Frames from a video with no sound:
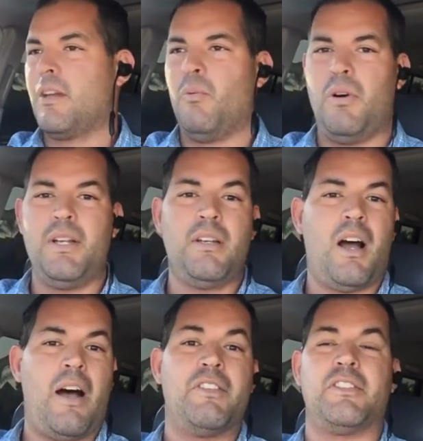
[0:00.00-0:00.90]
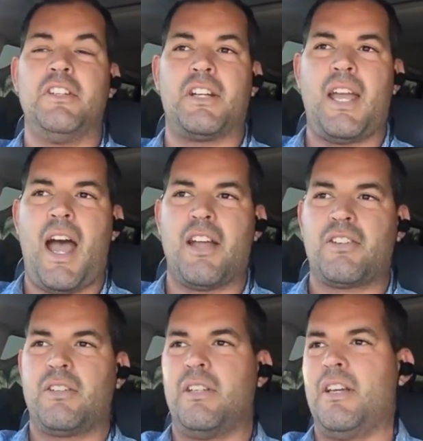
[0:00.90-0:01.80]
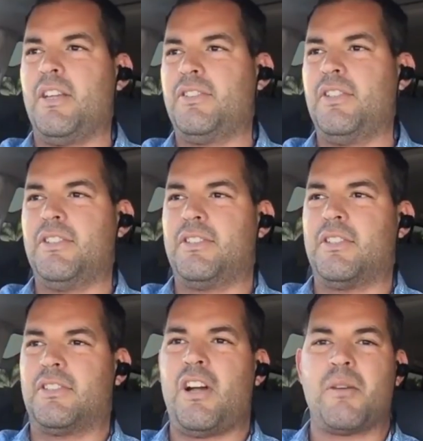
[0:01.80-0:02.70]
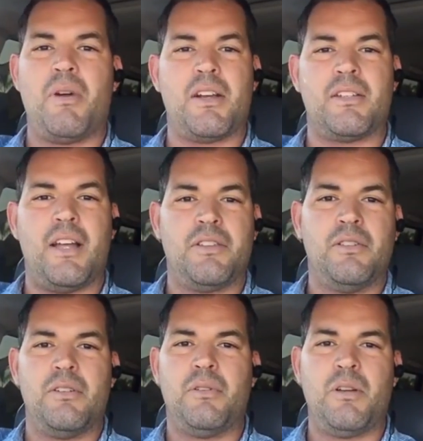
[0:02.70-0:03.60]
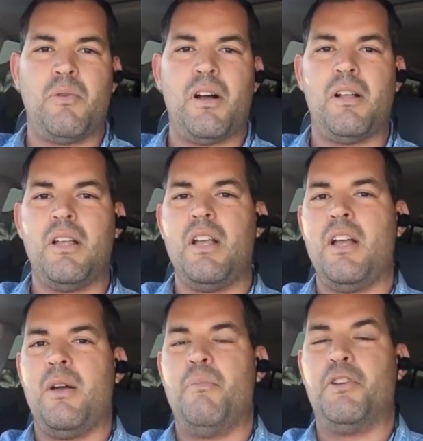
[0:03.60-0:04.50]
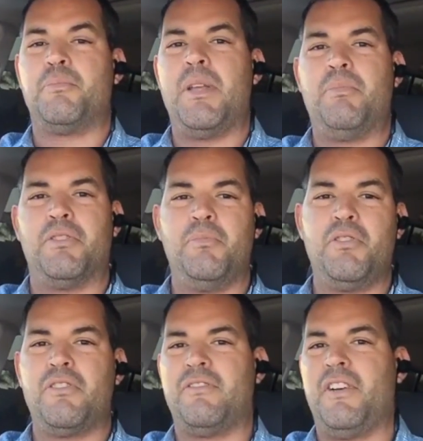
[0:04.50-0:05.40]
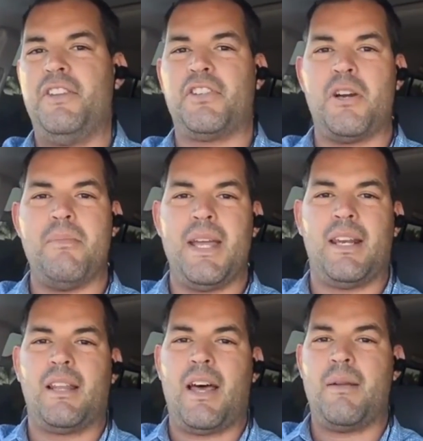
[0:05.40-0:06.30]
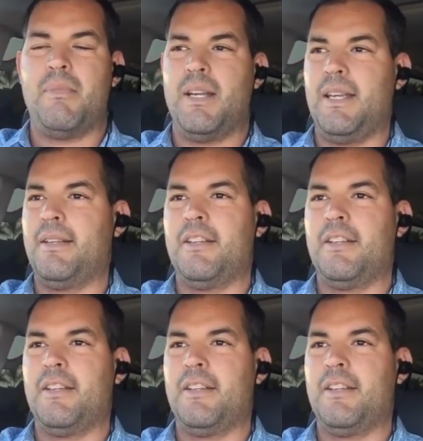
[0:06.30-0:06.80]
One, obviously your cash. Since the stock market's not doing really well, most people's mutual funds aren't making a lot of money.